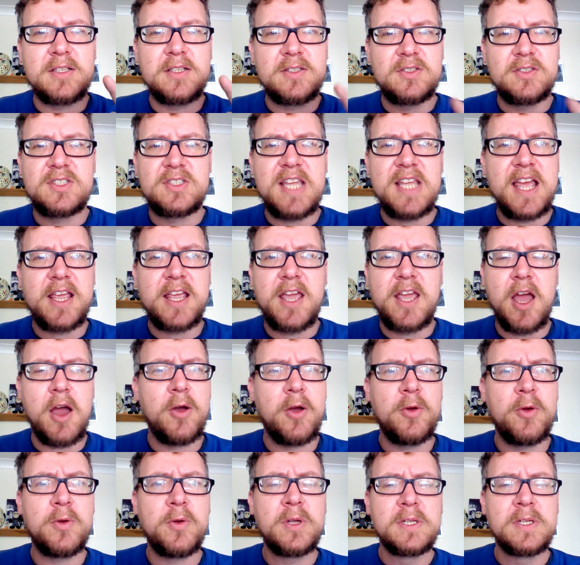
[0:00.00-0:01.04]

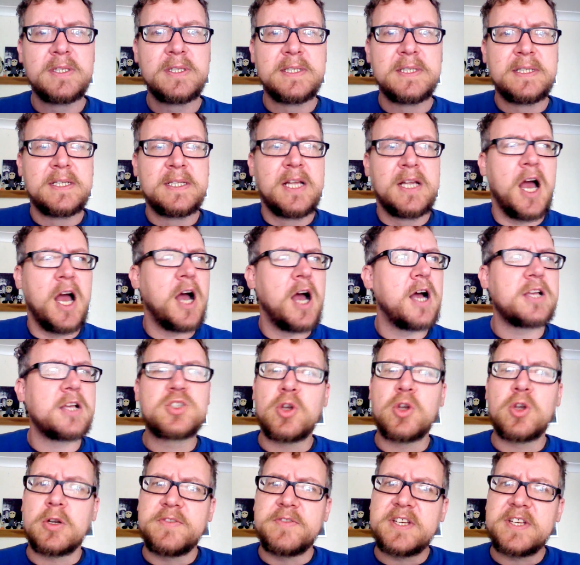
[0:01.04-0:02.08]
deco
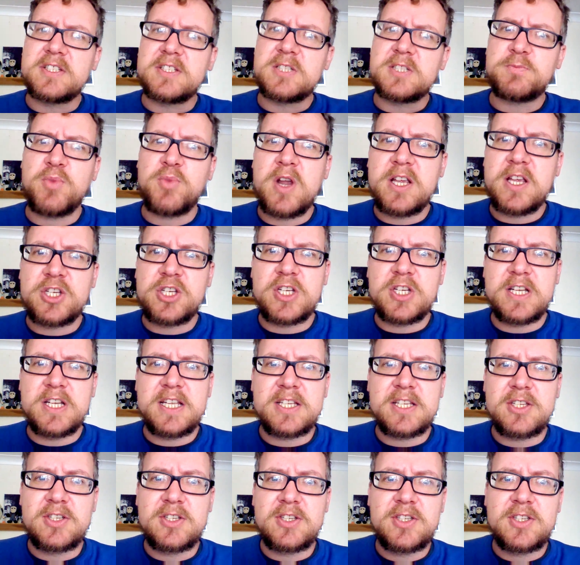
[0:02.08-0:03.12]
sort of
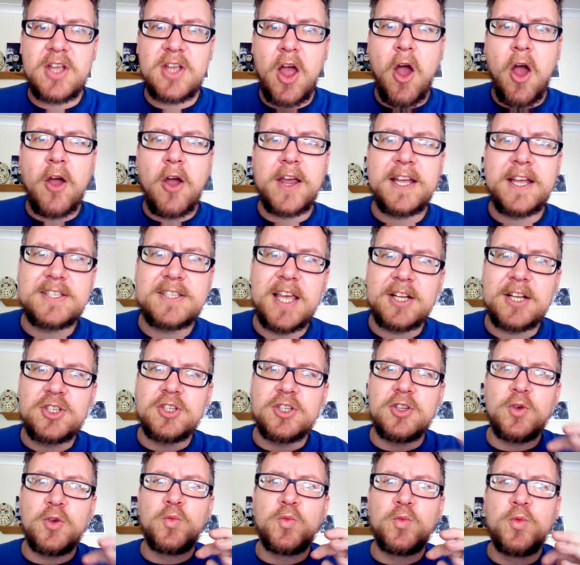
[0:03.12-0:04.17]
expressionist architecture
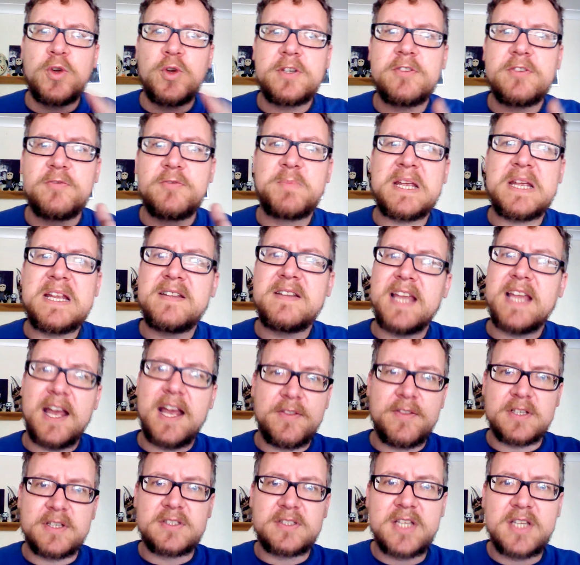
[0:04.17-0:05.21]
that would have been there,
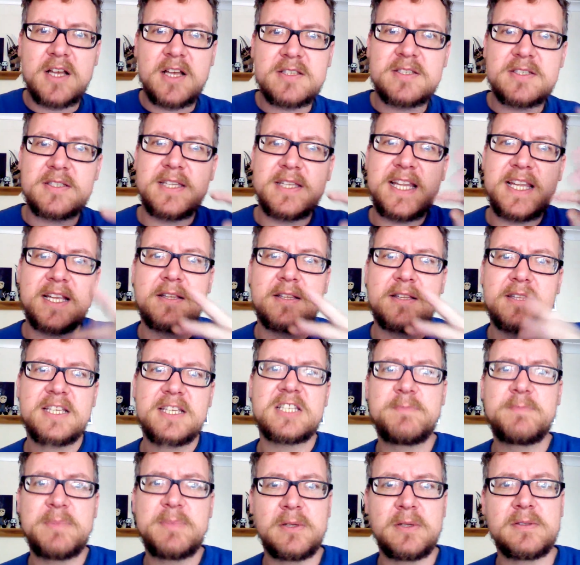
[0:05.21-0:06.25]
that does link
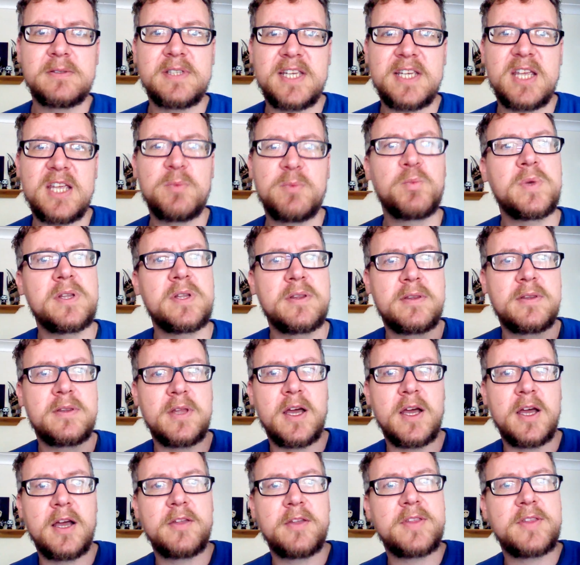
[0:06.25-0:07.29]
this building in with
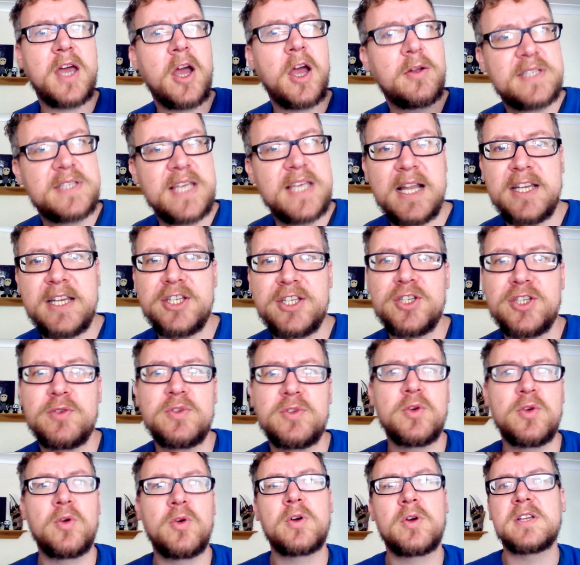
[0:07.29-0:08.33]
the hotel in New
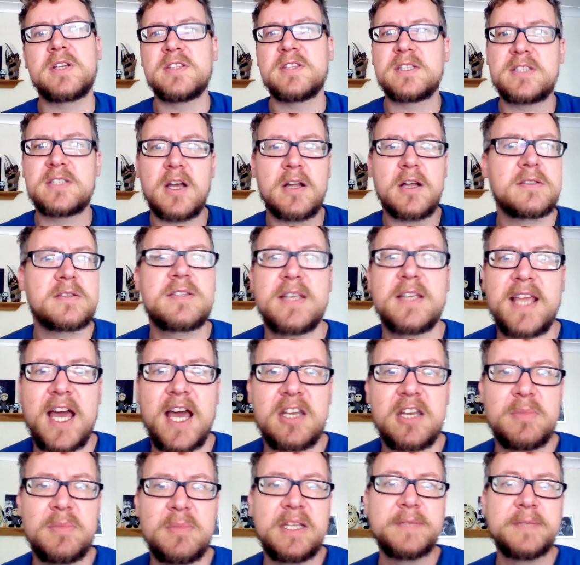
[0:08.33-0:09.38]
York and the Dance
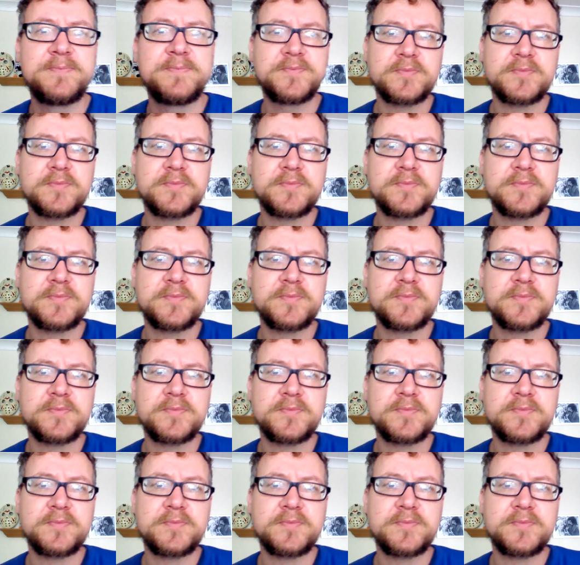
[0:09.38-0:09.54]
Academy